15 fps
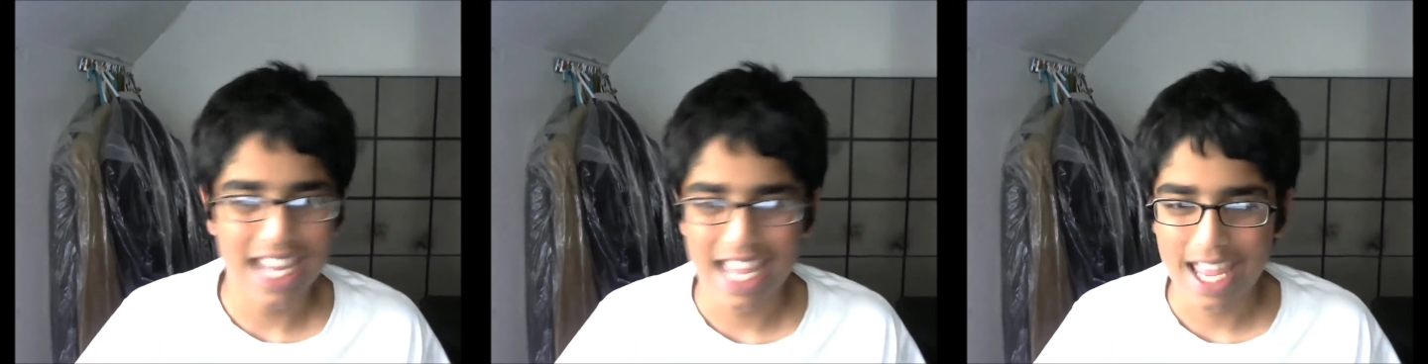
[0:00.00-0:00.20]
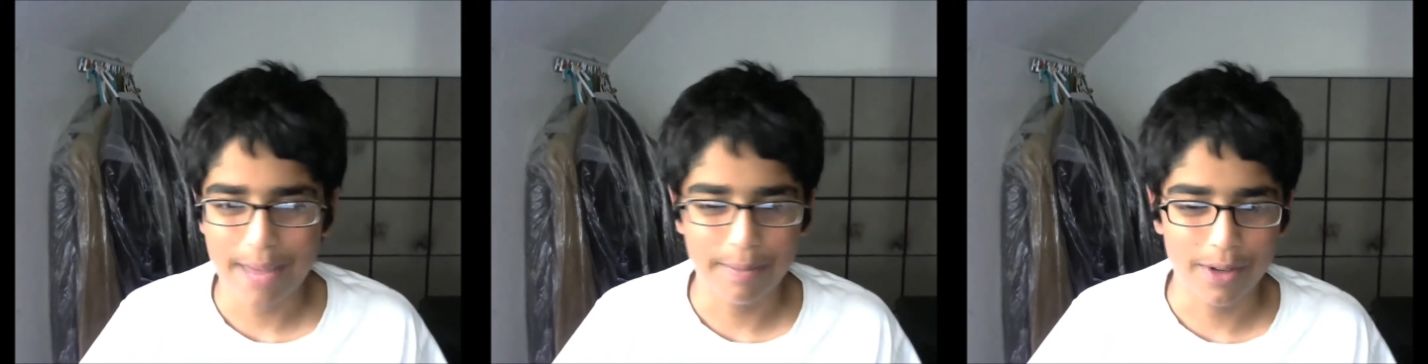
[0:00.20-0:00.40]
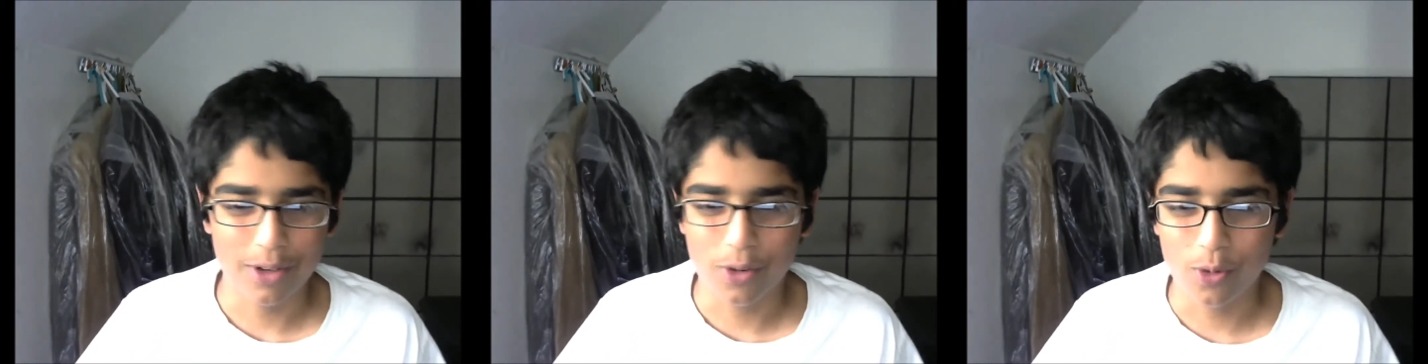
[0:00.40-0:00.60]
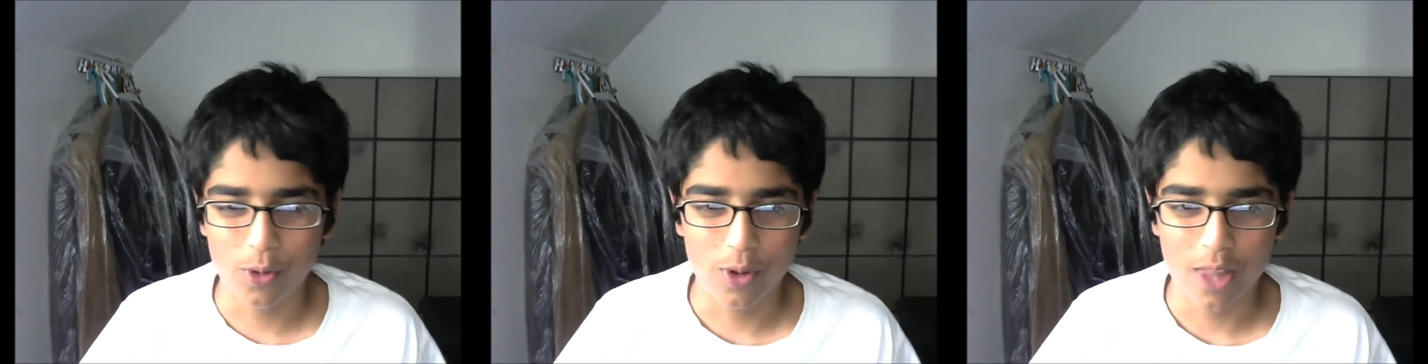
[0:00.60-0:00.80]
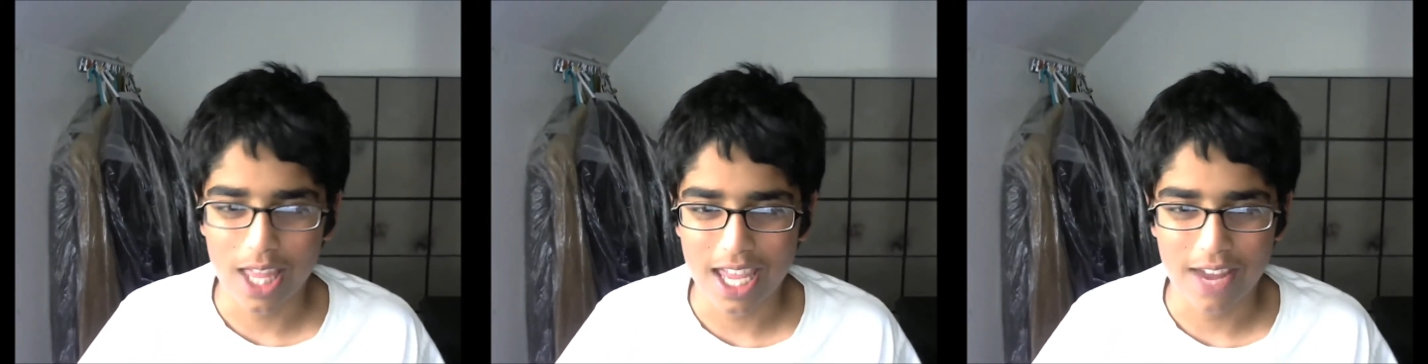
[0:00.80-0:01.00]
hip and
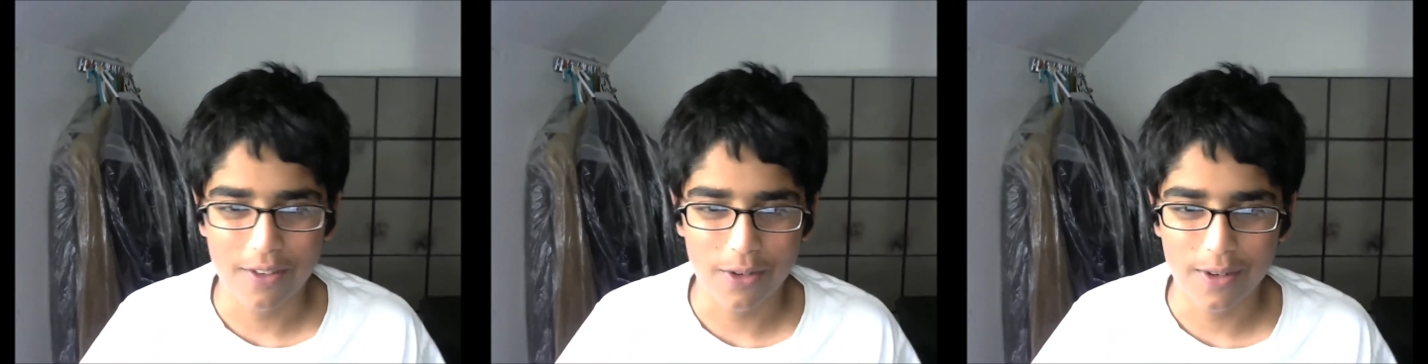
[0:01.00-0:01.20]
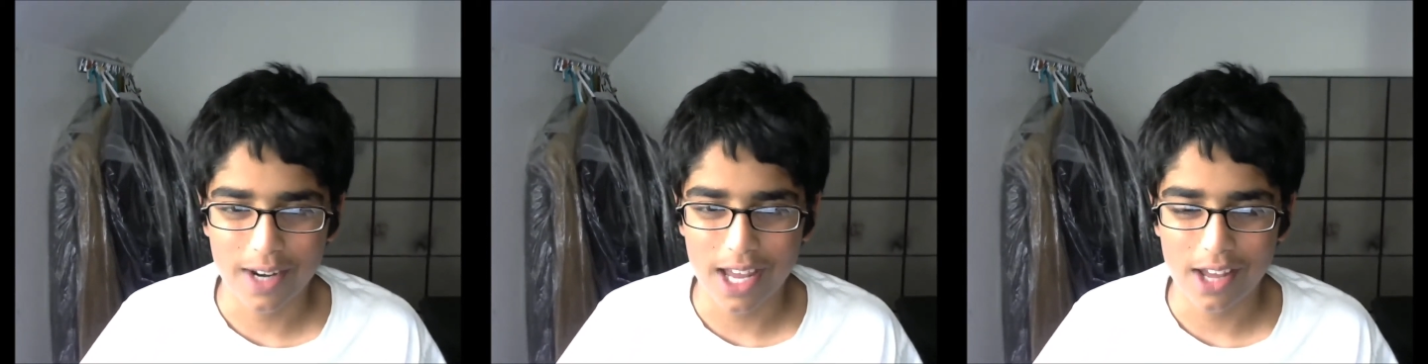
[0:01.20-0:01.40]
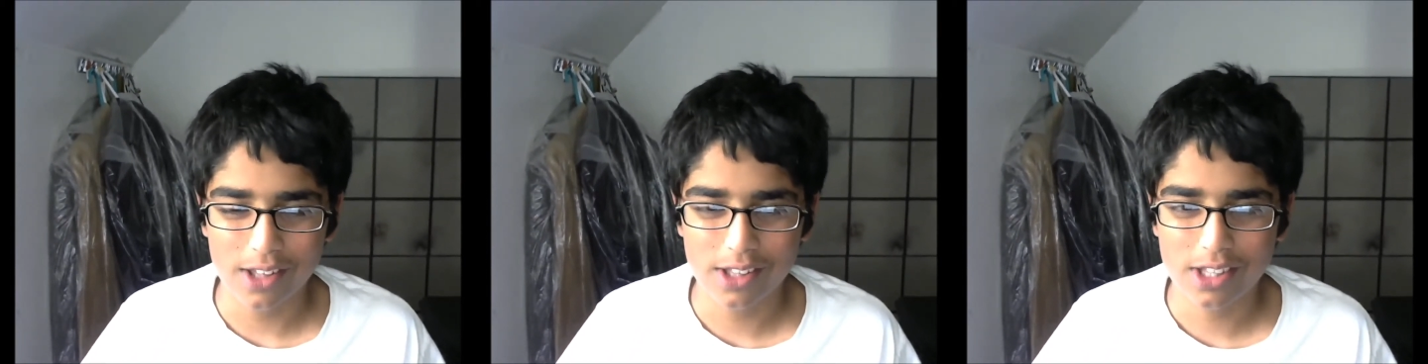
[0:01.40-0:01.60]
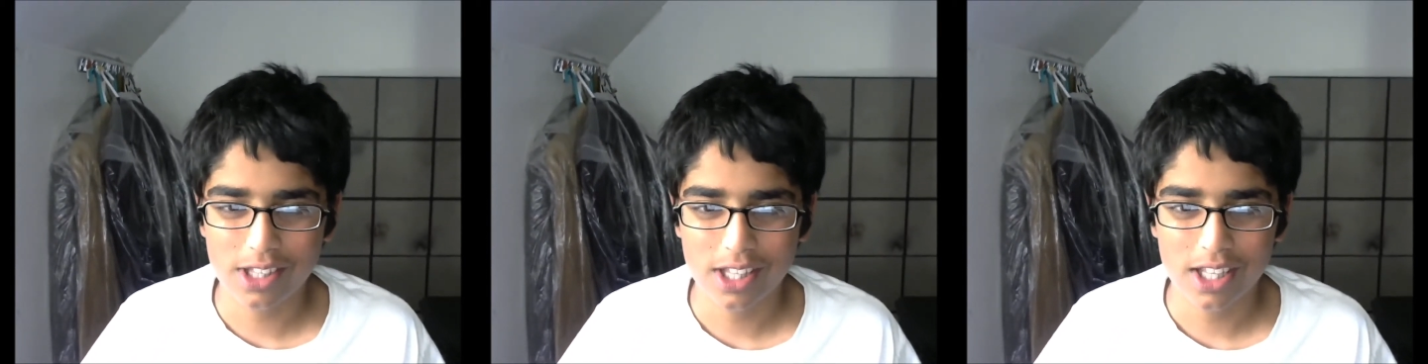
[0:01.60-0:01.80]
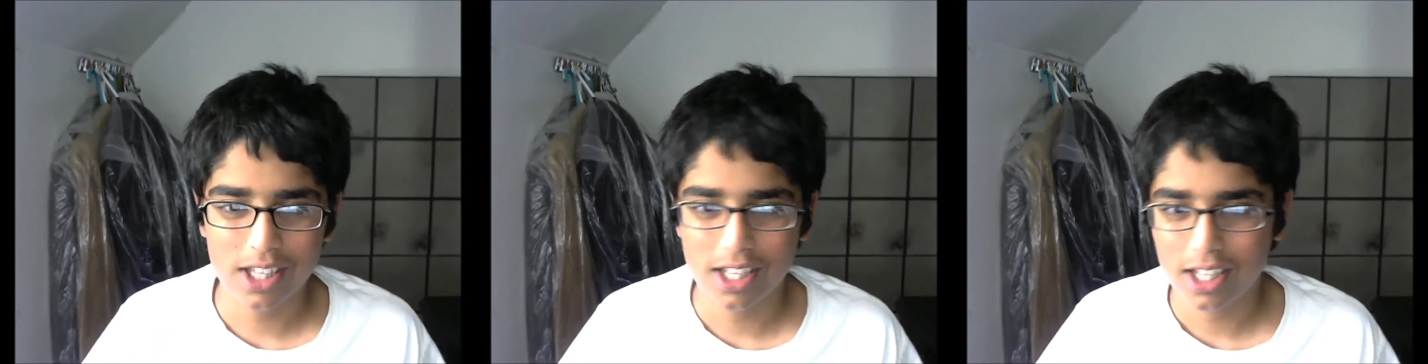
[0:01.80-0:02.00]
cool like everyone
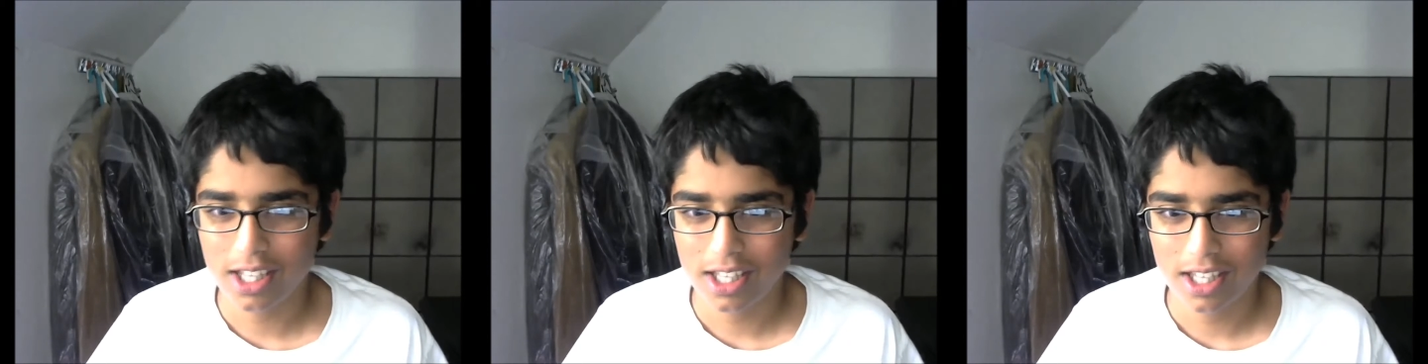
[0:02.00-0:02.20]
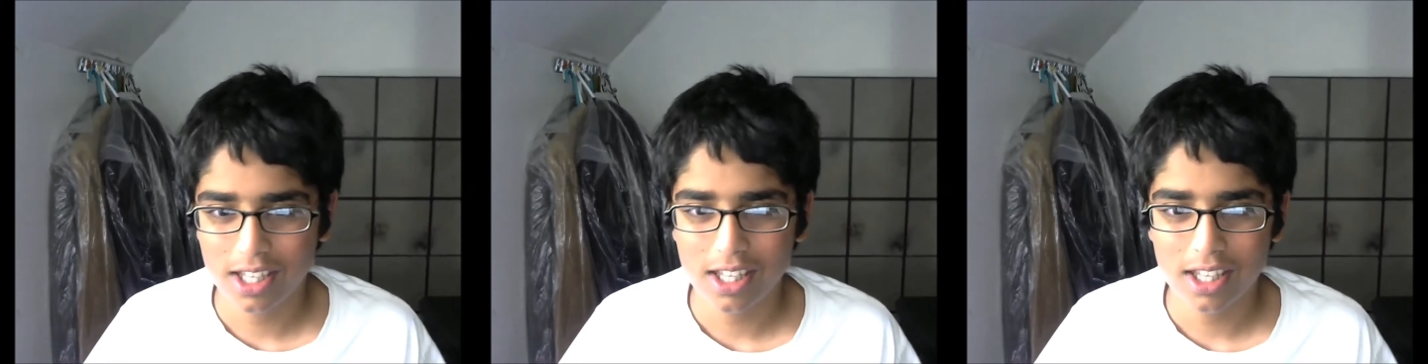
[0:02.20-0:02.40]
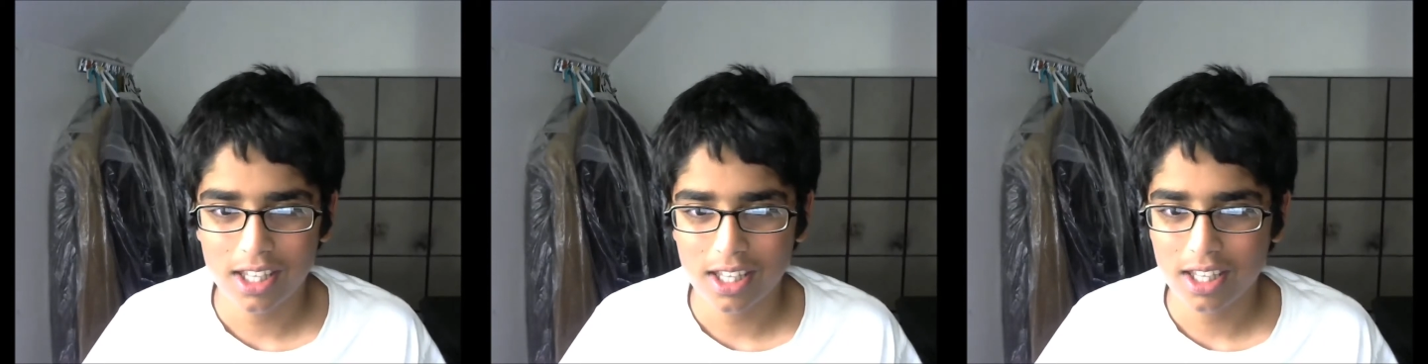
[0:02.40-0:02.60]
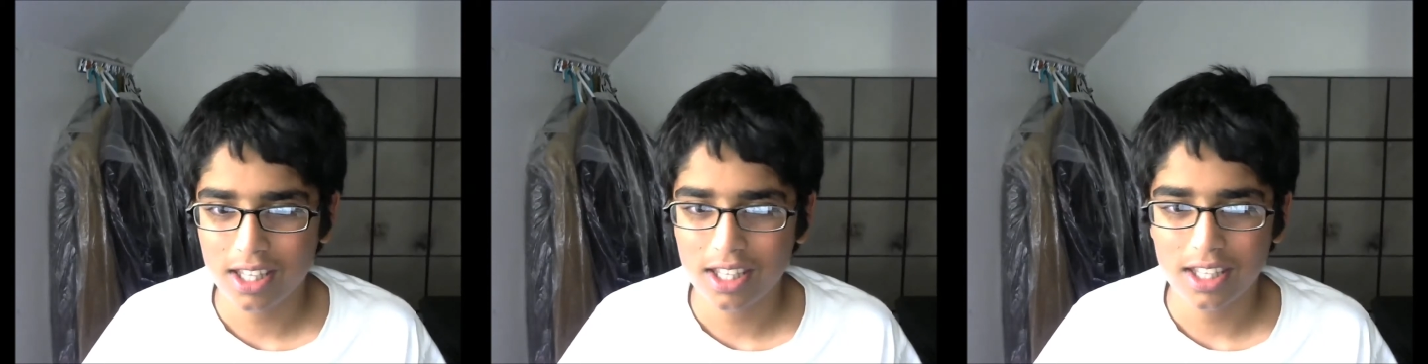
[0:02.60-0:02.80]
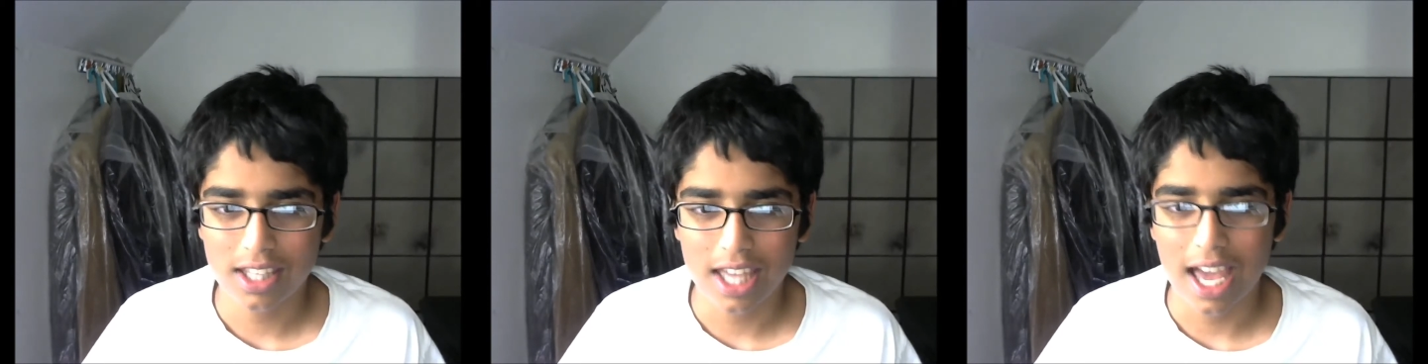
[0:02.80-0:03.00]
else.
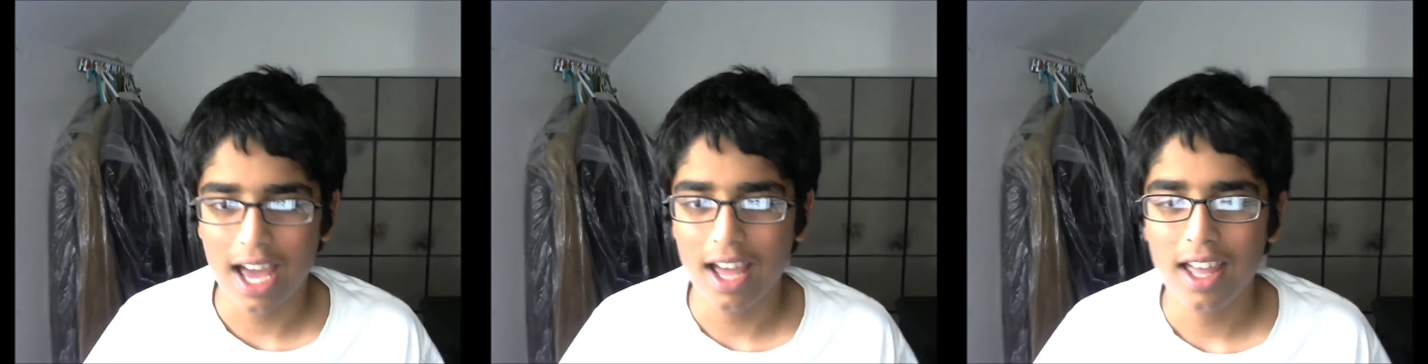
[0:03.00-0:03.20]
Yeah.